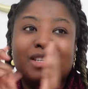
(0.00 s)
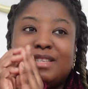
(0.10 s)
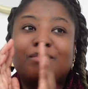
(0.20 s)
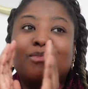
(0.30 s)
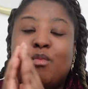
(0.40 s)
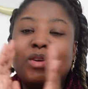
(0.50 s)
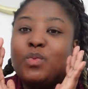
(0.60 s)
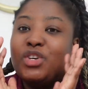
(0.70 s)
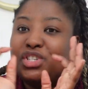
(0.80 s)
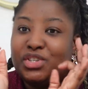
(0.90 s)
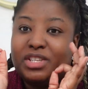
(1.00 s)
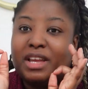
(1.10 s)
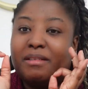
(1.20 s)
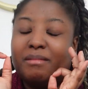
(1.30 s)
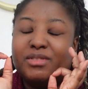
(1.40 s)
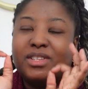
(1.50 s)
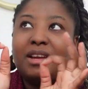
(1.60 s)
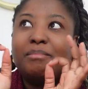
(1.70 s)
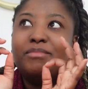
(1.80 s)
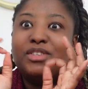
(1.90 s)
there's moments where she's just like
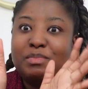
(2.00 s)
she's